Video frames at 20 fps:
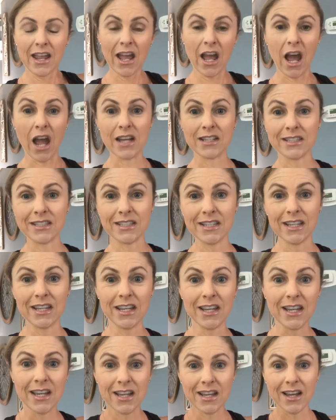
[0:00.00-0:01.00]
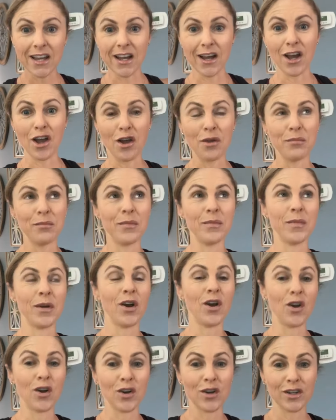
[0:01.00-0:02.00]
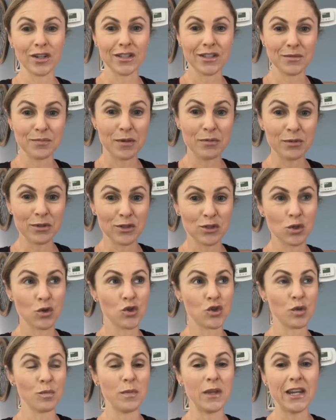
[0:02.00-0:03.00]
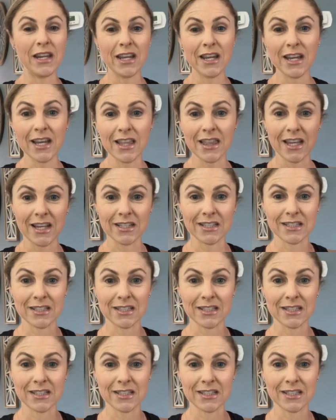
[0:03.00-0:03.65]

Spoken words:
I see on people's social media that